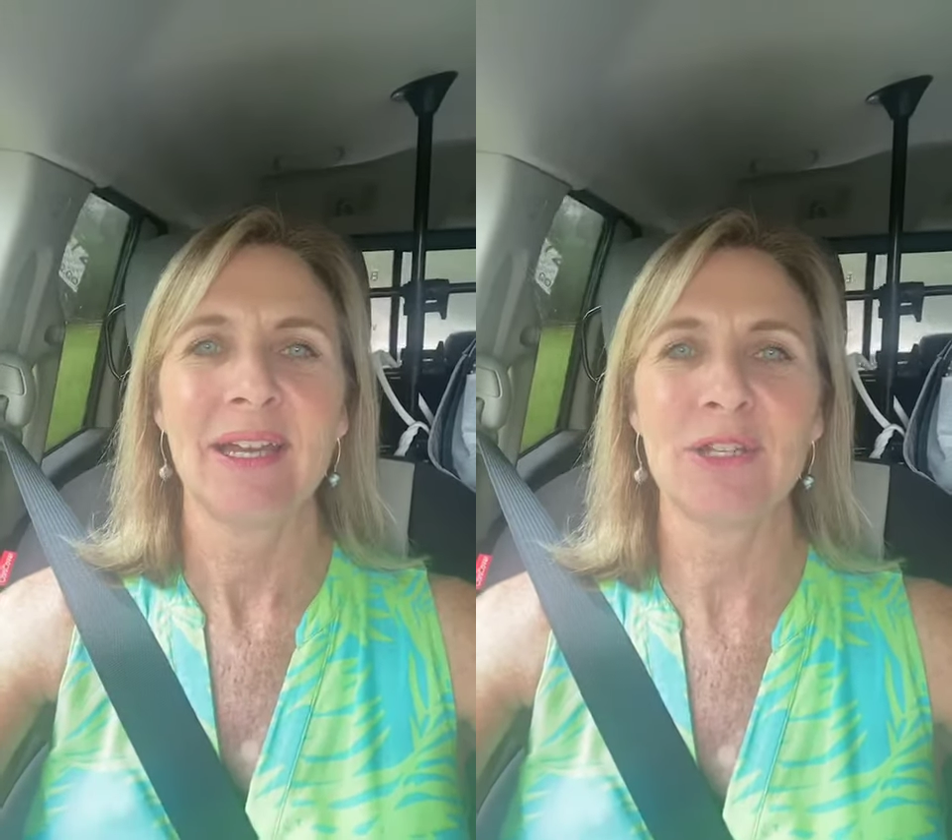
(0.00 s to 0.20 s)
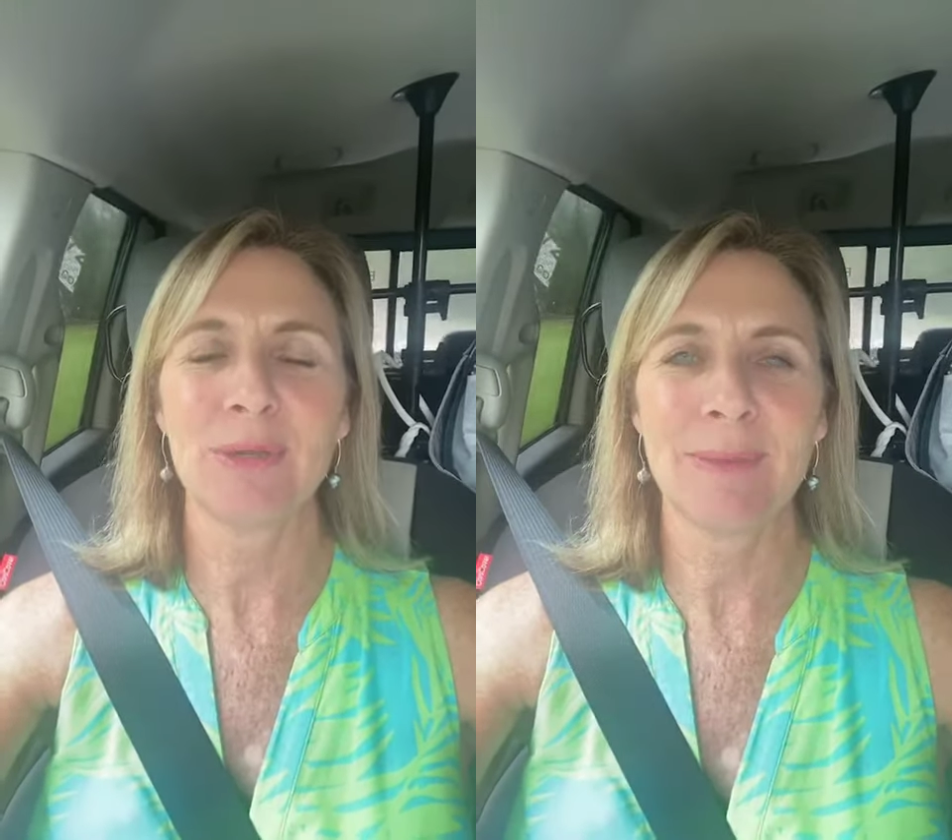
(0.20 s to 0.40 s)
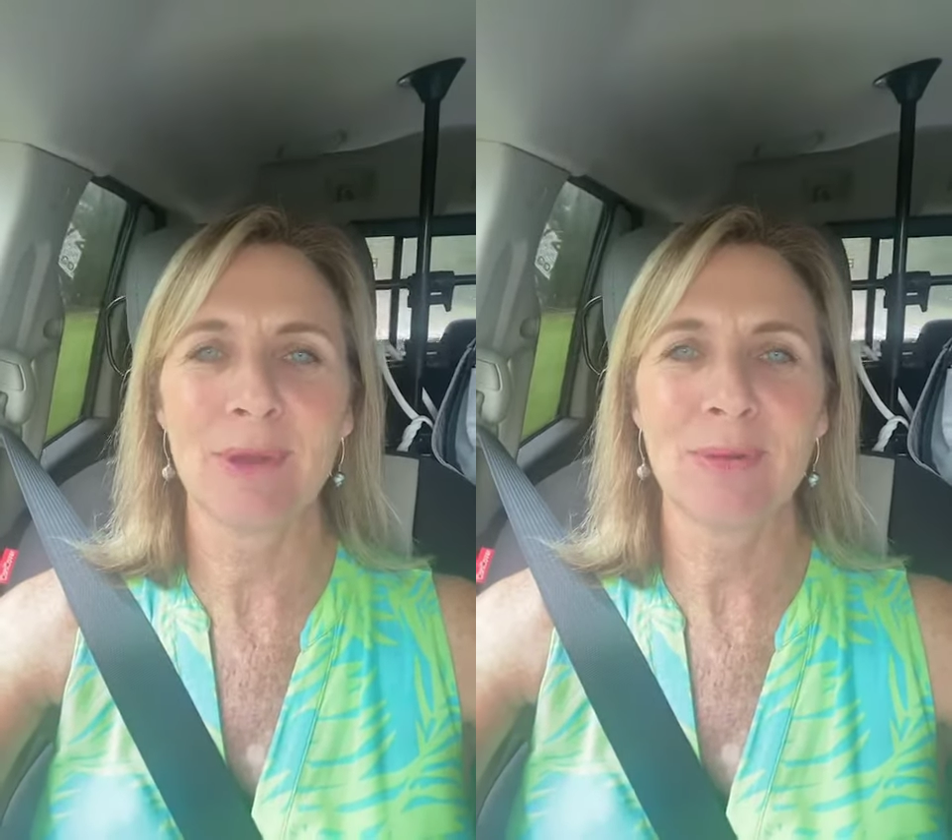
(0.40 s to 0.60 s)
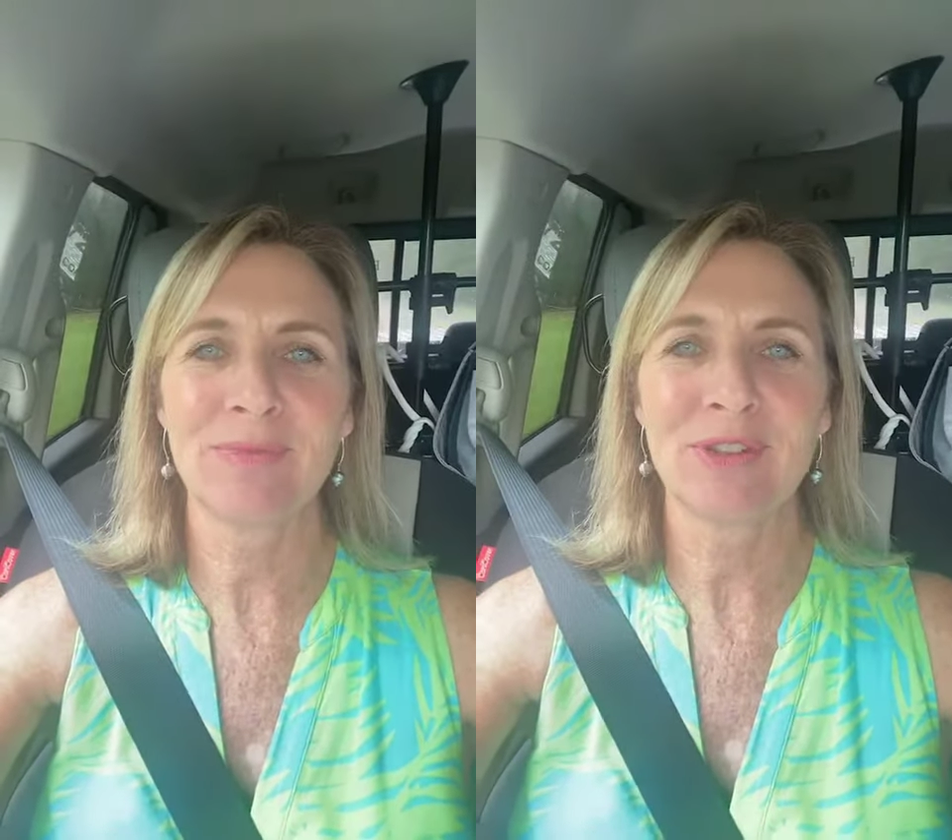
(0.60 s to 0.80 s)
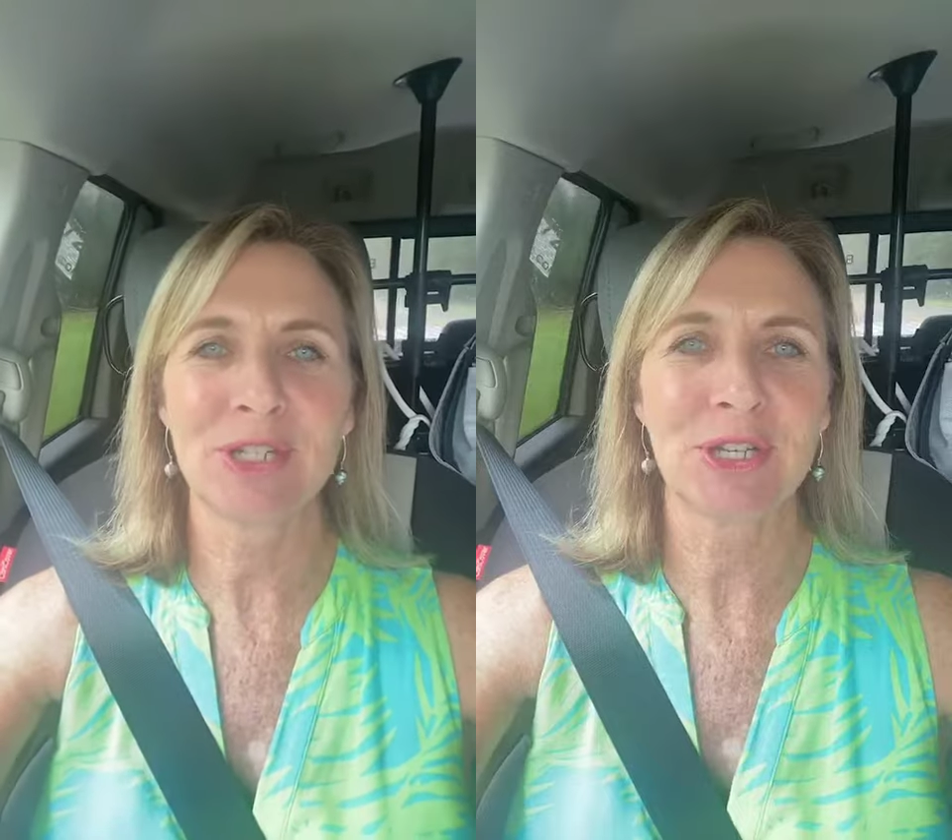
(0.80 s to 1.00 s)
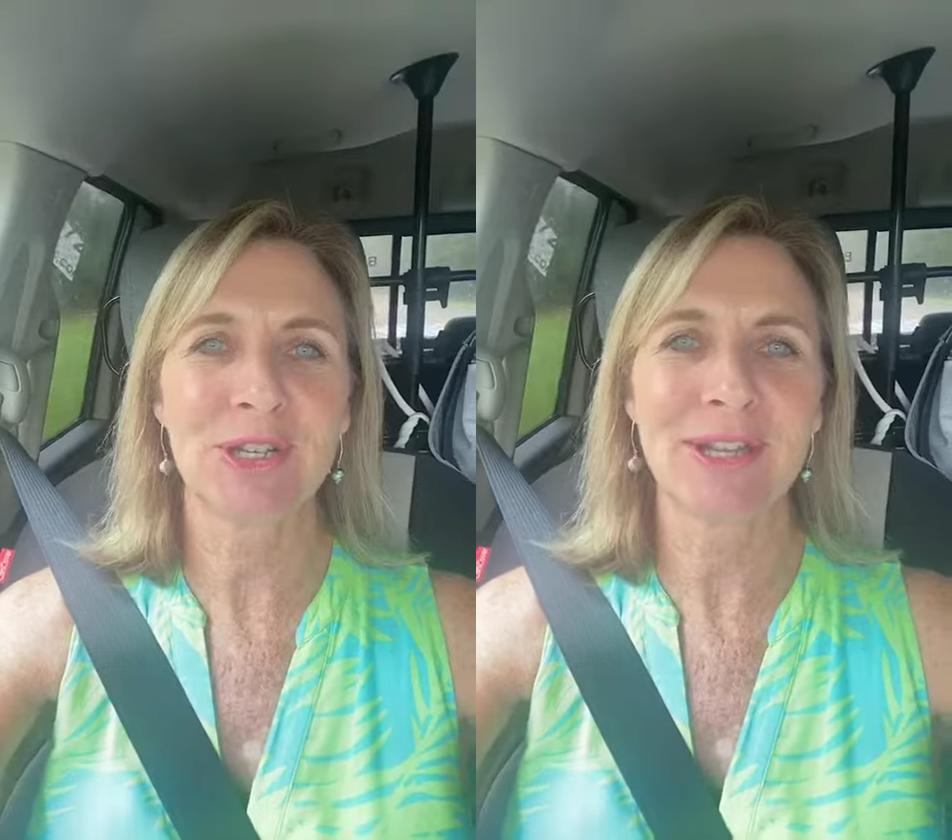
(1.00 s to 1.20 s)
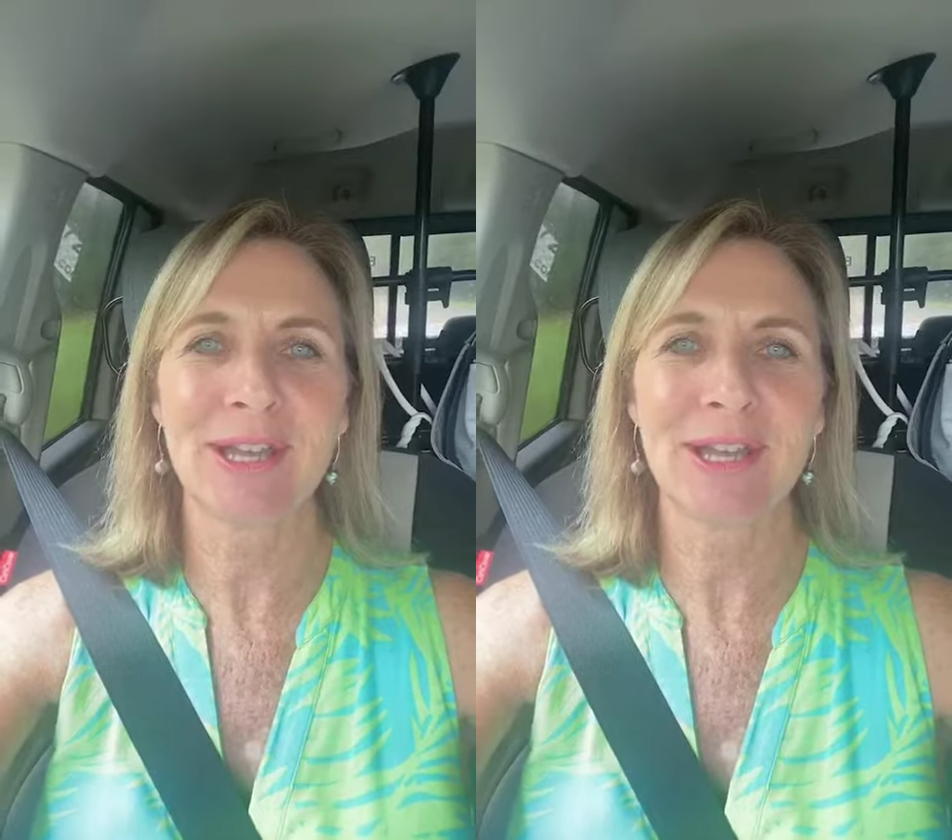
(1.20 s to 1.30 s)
a dream home for sure.